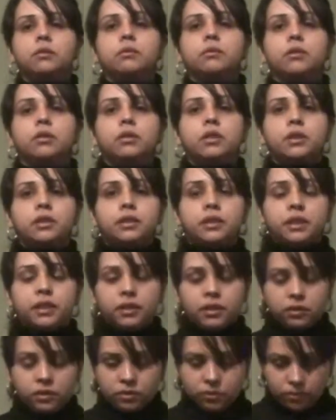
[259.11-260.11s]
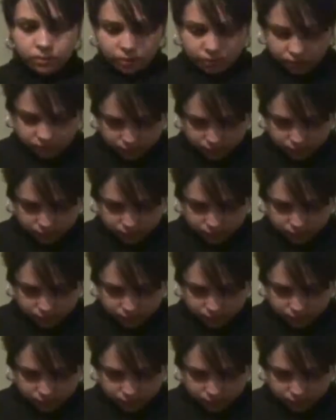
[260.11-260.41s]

We're going to take it to